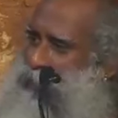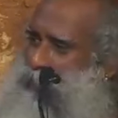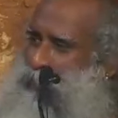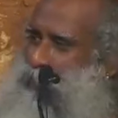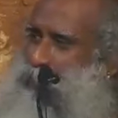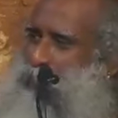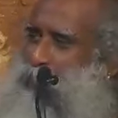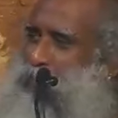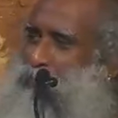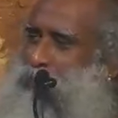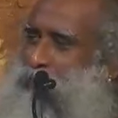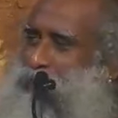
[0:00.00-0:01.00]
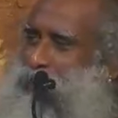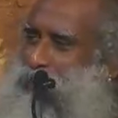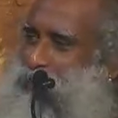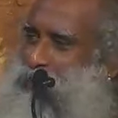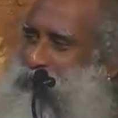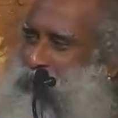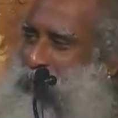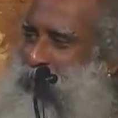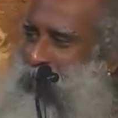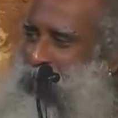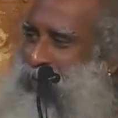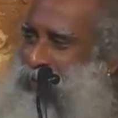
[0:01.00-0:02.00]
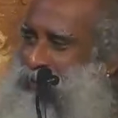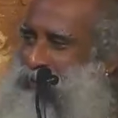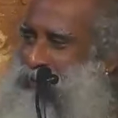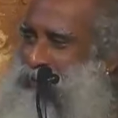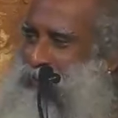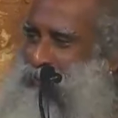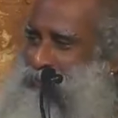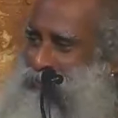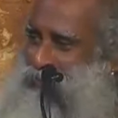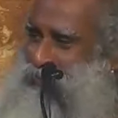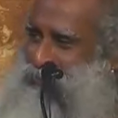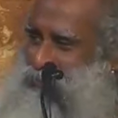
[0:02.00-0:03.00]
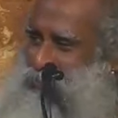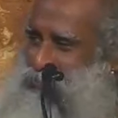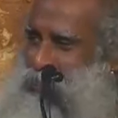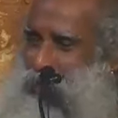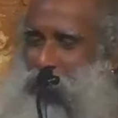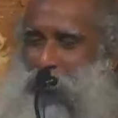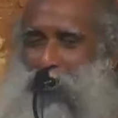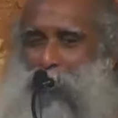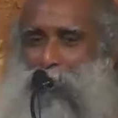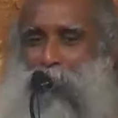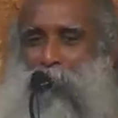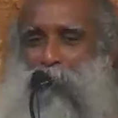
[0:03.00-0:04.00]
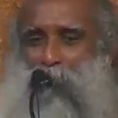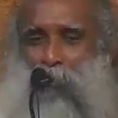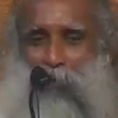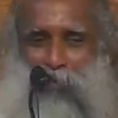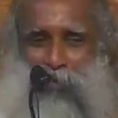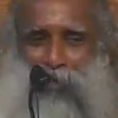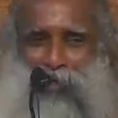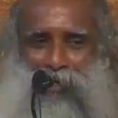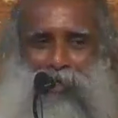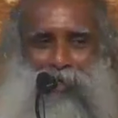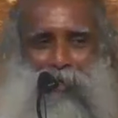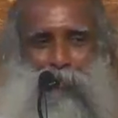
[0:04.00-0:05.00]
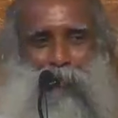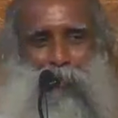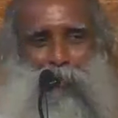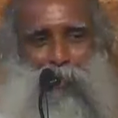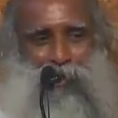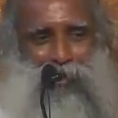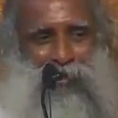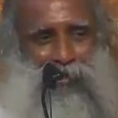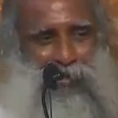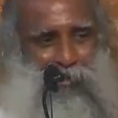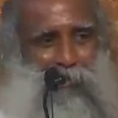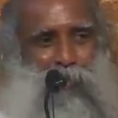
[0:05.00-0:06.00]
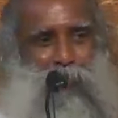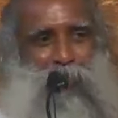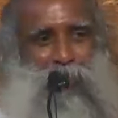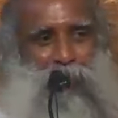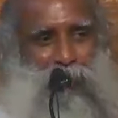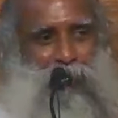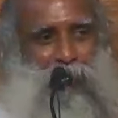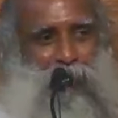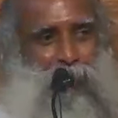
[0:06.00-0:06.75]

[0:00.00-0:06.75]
Slowly we've taken you for a ride, isn't it? Making you little more willing, little more willing, little more willing.